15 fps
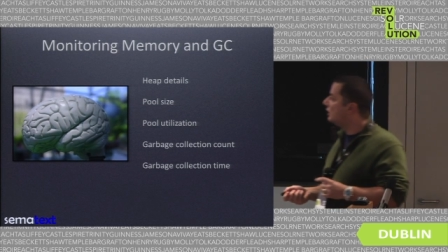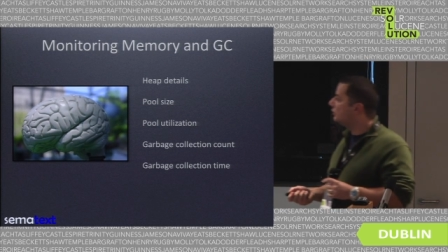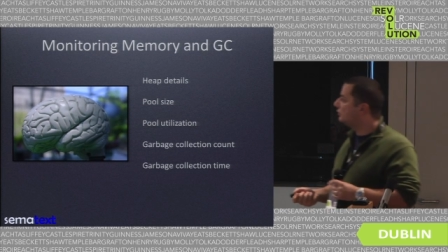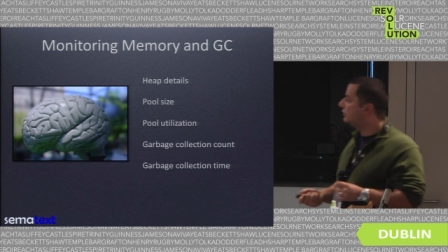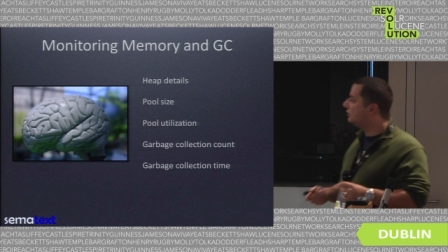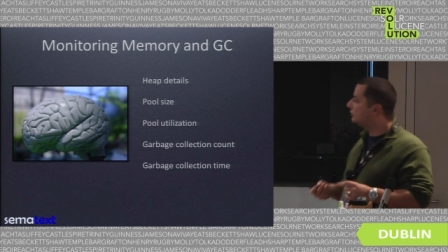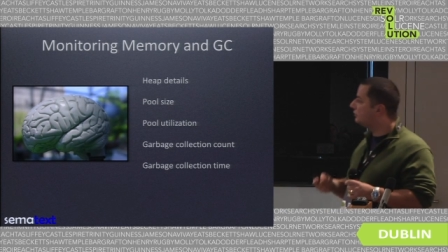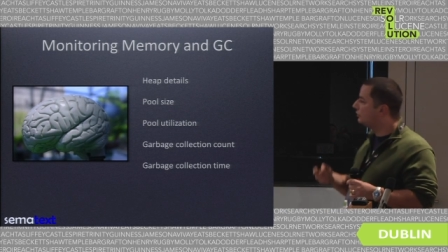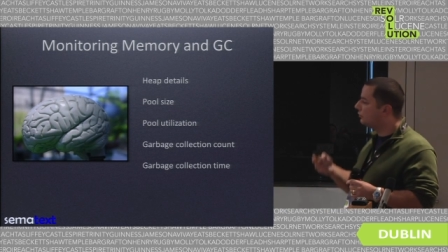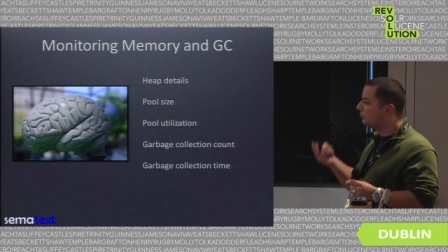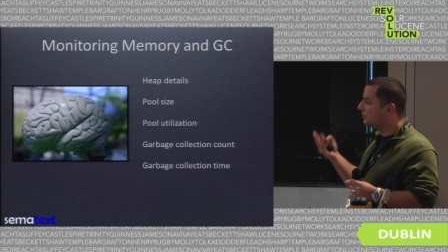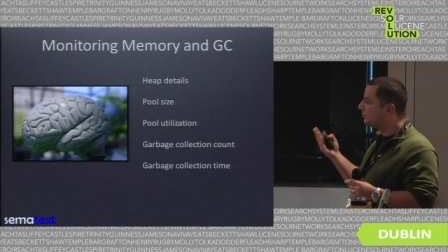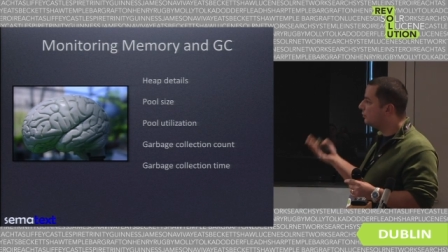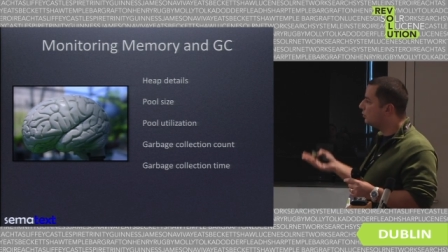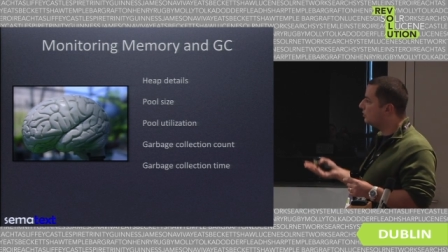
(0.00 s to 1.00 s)
You need to know
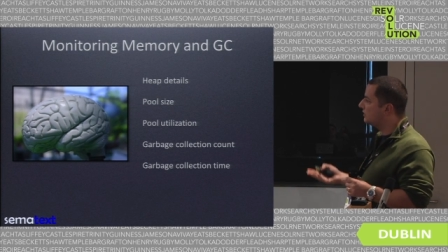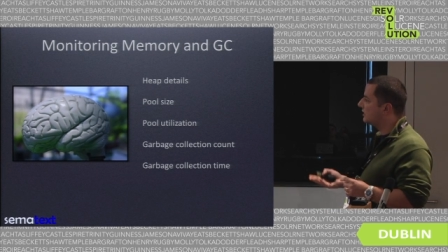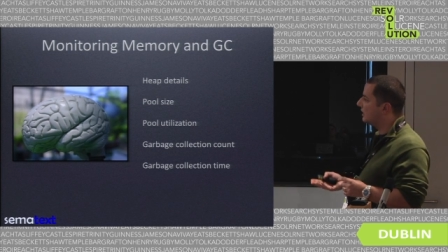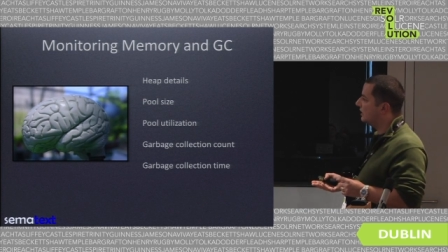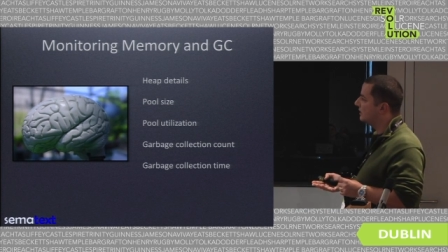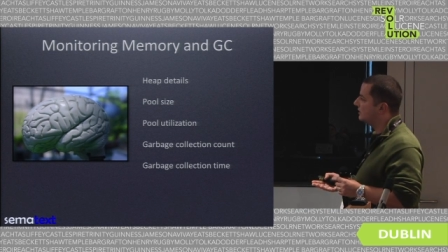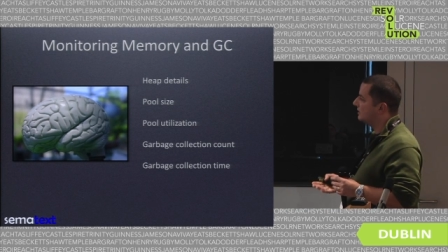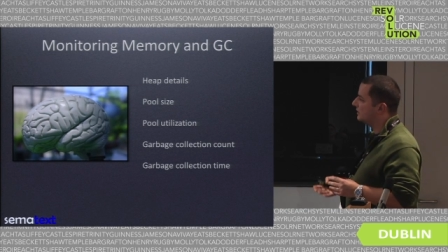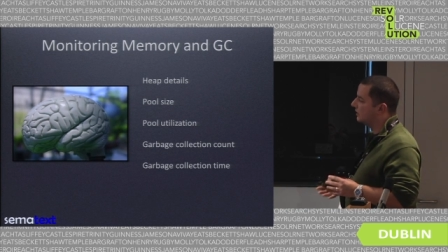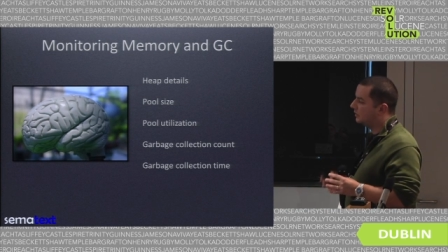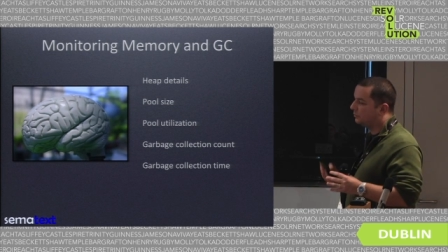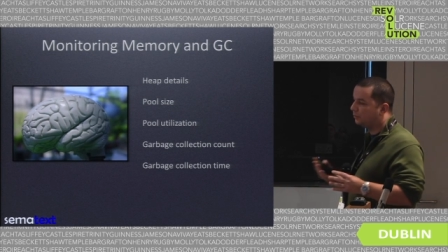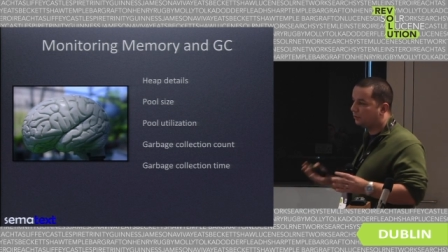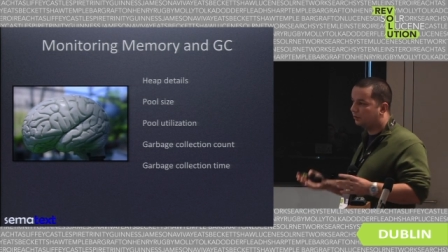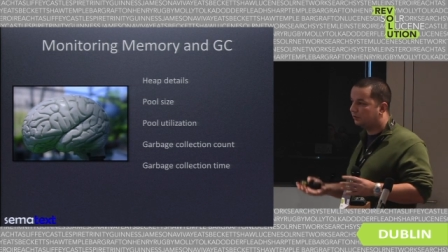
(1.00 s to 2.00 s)
the pool sizes and the
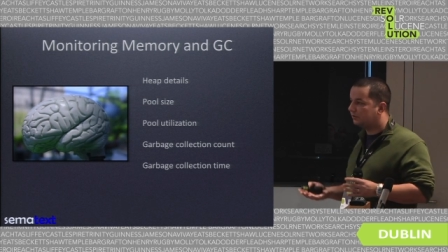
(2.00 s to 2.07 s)
pool